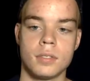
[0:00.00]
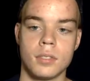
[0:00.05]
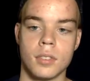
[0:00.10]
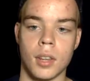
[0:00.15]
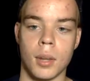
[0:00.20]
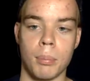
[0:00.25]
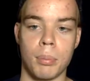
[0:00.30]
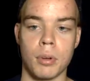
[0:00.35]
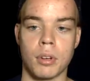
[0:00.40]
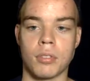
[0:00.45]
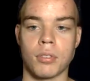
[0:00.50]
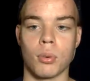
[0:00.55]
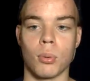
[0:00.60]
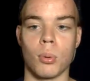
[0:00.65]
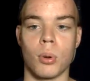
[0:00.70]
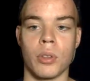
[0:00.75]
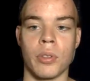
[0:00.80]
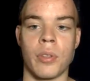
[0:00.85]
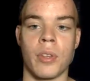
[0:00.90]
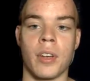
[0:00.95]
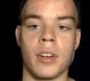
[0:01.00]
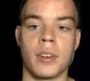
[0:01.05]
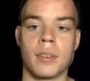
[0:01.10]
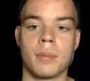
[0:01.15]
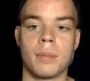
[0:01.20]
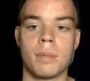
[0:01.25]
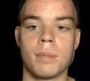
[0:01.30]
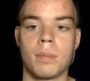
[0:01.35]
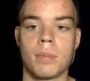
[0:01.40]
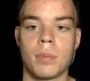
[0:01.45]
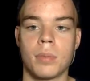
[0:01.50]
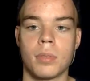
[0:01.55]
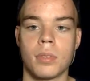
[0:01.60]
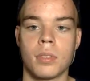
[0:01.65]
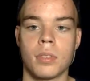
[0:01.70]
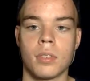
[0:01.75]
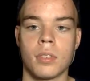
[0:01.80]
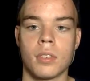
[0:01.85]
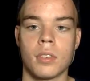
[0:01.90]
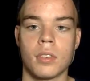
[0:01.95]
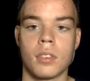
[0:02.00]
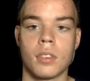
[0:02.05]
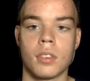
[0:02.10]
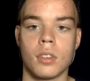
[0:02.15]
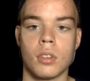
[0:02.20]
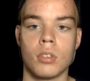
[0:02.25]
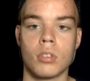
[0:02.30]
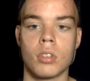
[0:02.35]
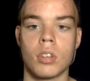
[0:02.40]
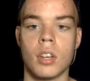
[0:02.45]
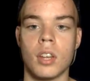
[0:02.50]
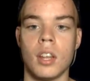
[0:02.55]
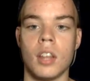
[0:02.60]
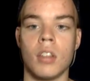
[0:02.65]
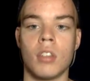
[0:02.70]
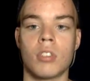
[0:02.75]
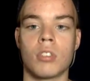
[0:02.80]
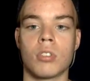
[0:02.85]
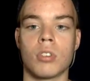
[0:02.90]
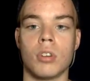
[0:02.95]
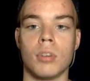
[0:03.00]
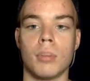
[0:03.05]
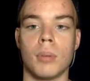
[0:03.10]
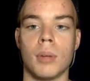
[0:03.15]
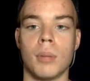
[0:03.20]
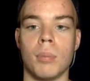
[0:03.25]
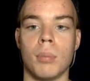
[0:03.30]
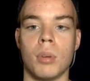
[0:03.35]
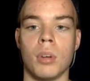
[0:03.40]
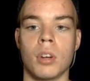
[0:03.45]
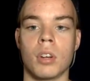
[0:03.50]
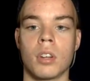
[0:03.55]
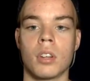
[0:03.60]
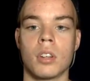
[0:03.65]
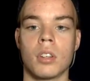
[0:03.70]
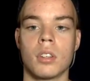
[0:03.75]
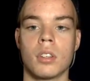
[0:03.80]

The book, for one thing. Who's going to illustrate my book?